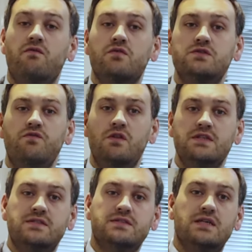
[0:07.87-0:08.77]
First of all,
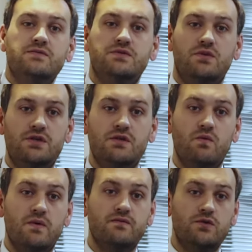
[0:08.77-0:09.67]
let's discuss the
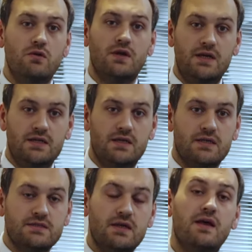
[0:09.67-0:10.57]
situation with dollar
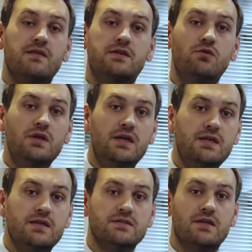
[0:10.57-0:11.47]
index. The dollar
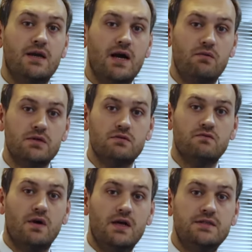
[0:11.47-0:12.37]
index recovered
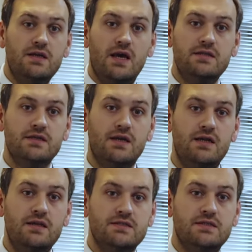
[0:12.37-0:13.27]
on Friday and
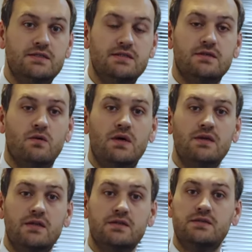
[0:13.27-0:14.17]
again exceeded
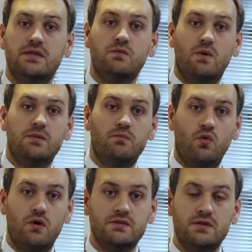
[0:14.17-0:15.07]
101
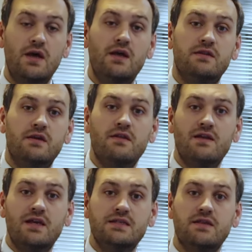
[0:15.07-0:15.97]
points.
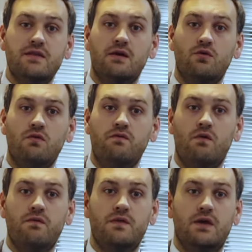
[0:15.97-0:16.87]
Nevertheless, the growth
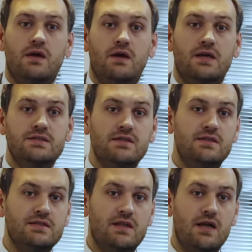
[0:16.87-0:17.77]
of the
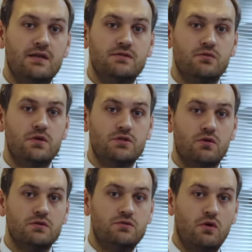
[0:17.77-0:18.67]
asset is likely to be
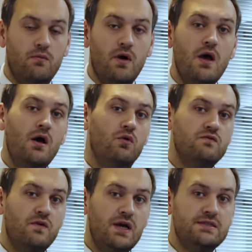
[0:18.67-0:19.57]
short term.
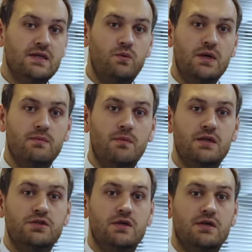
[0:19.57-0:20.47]
On Friday, weak
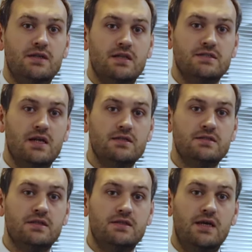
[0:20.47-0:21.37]
March retail
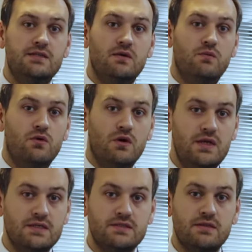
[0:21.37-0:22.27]
sales data were
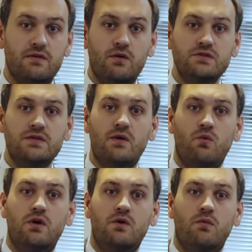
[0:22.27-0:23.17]
released. Thus, the
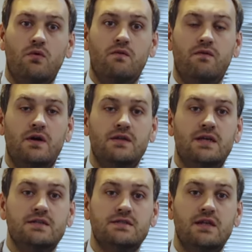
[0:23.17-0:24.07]
volume of
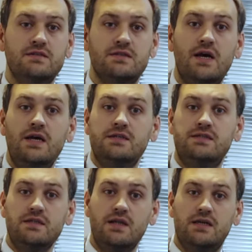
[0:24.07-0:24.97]
retail sales
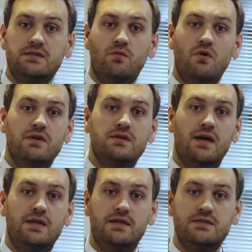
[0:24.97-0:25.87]
declined more than
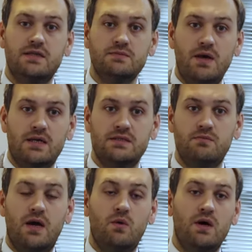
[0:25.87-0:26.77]
analysts
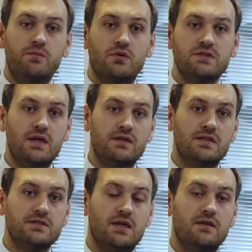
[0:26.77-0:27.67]
expected by 1%
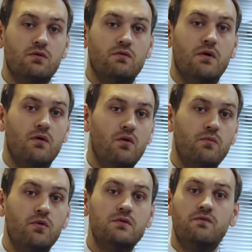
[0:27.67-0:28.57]
instead of
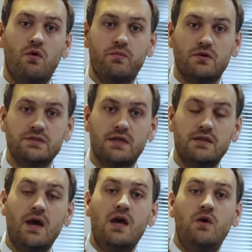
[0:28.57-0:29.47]

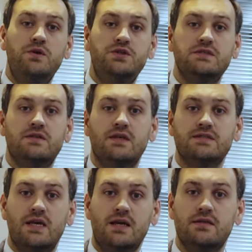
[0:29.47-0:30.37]
0.4%, which is the
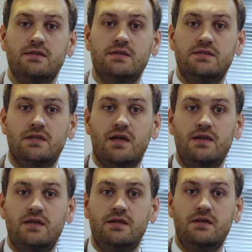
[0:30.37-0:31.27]
second
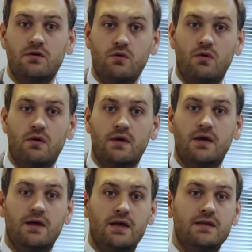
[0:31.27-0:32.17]
decline in a row
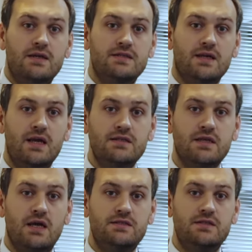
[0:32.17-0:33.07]
and
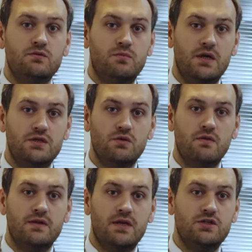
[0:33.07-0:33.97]
indicates continued pressure
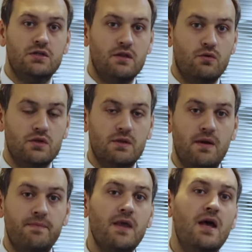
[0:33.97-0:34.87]
on the national economy.